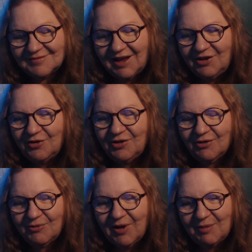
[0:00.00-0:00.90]
I know
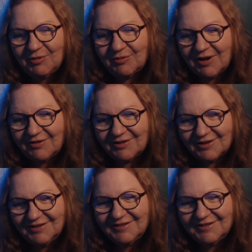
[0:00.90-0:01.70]
you're a rabble rouser.